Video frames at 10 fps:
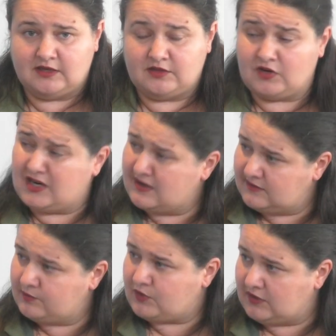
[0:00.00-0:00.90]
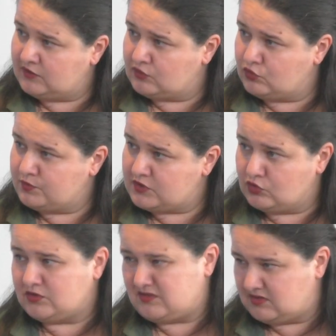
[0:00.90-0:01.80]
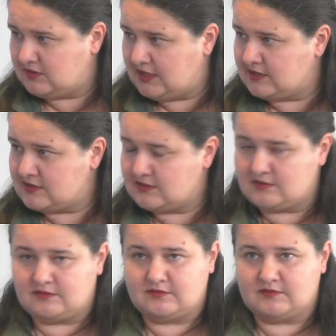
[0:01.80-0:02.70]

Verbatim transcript: There are other private groups not as